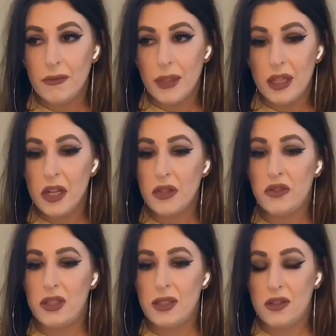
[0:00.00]
you know,
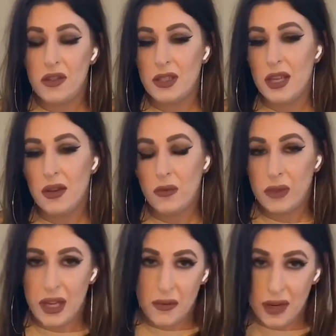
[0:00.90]
just
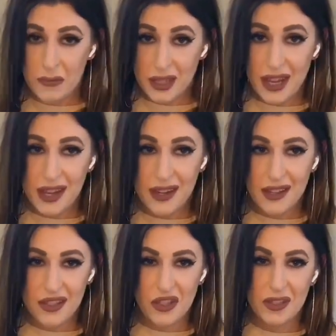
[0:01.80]
take what I'm saying
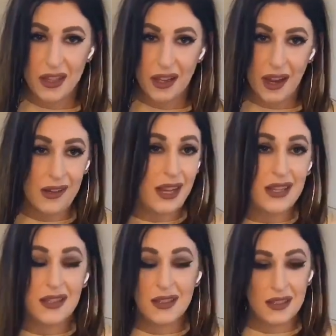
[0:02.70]
as just like a
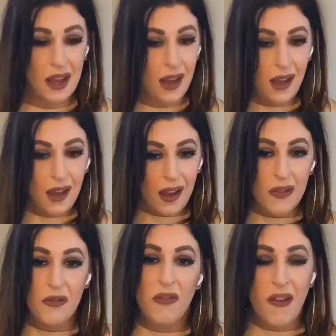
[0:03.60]
nice
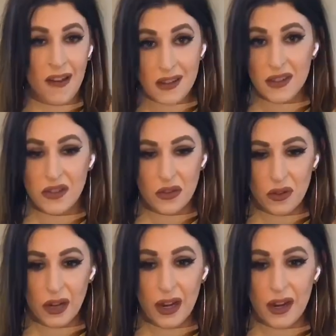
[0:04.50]
fun
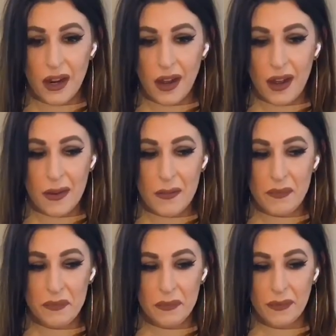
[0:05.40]
story.
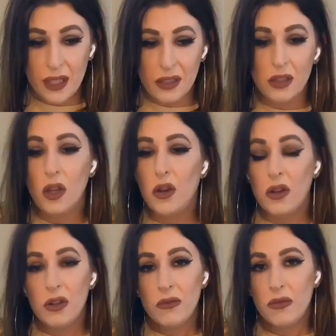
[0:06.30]

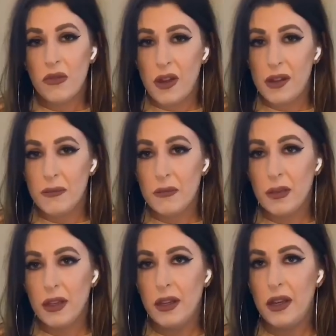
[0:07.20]
Learn from,
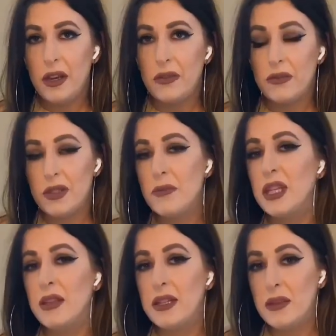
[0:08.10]
you know, some of
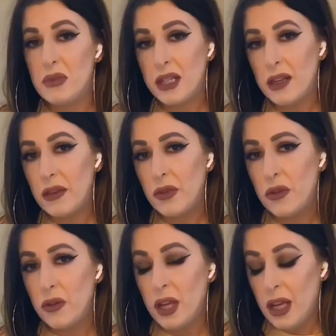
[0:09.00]
the tips that I give
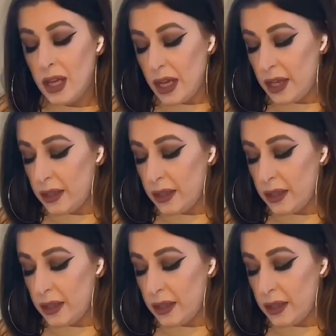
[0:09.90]
you in the